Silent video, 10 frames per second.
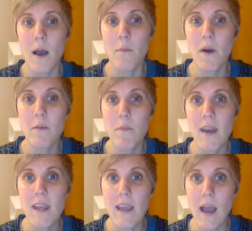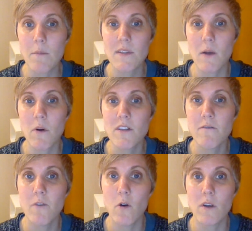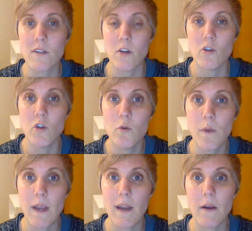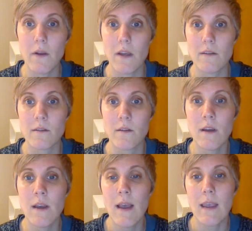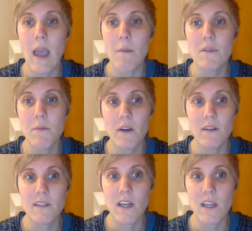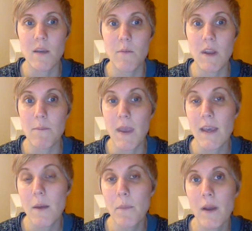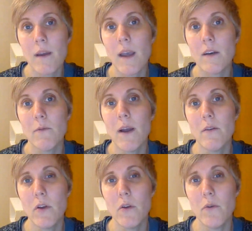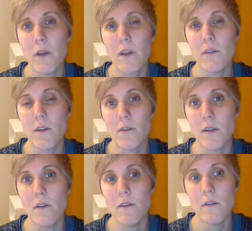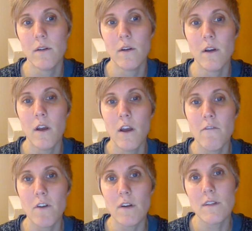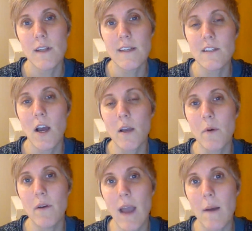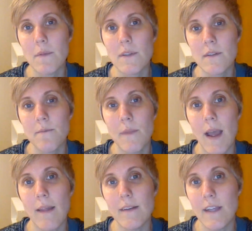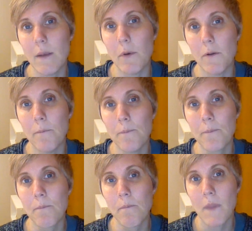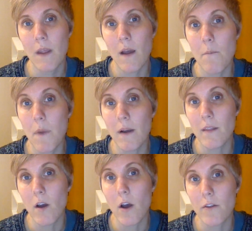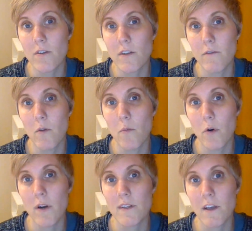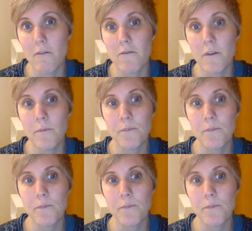Among many gaps, I want to focus on two main areas, gaps among the study committee makeup and around who it consulted. First, let's talk about gaps at the table among the authors of the report itself.